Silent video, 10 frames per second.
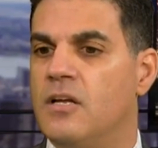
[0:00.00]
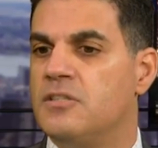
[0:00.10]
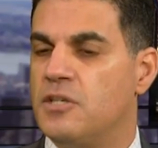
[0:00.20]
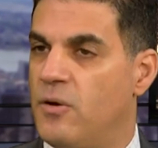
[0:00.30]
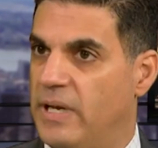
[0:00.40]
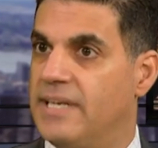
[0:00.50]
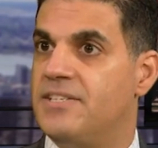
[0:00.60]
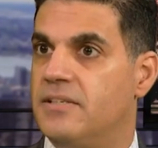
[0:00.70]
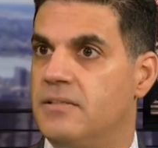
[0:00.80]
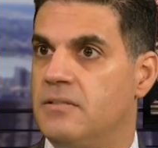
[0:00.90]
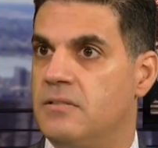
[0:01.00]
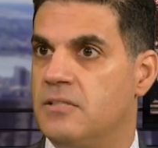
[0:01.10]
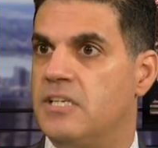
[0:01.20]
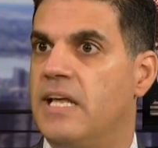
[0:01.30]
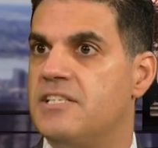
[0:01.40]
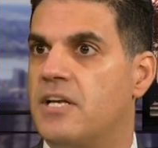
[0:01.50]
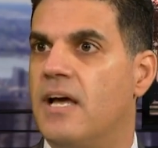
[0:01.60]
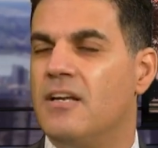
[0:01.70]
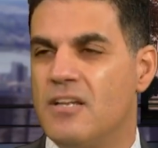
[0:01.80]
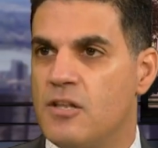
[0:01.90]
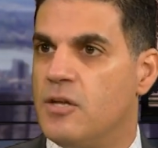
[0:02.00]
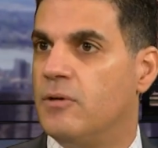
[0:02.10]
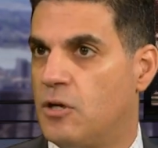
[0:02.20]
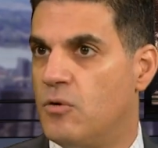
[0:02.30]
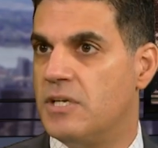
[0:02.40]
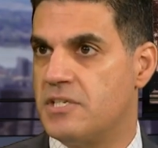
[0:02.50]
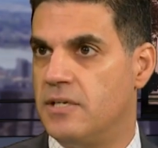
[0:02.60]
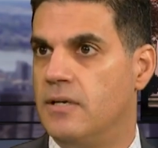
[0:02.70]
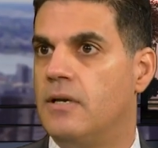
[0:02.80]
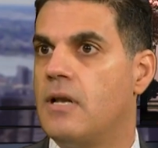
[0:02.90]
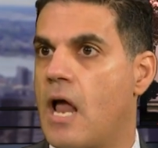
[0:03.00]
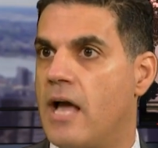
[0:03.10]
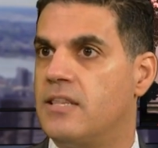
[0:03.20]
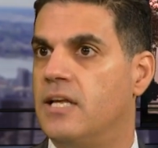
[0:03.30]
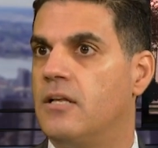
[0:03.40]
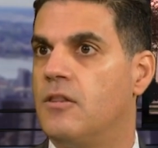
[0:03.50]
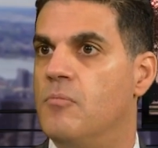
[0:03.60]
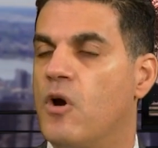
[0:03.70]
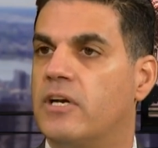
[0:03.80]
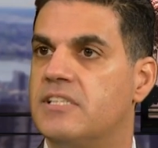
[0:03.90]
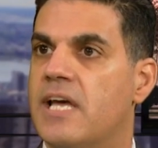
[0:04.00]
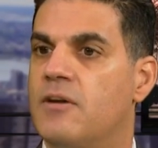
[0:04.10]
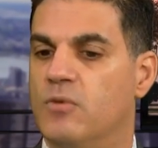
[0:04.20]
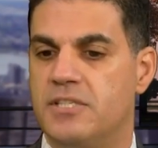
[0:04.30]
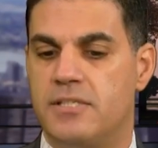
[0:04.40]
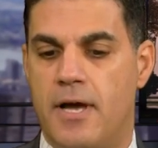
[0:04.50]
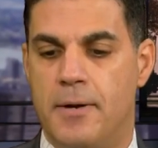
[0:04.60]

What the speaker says: So going into today, Scott, the only question I think the markets had was,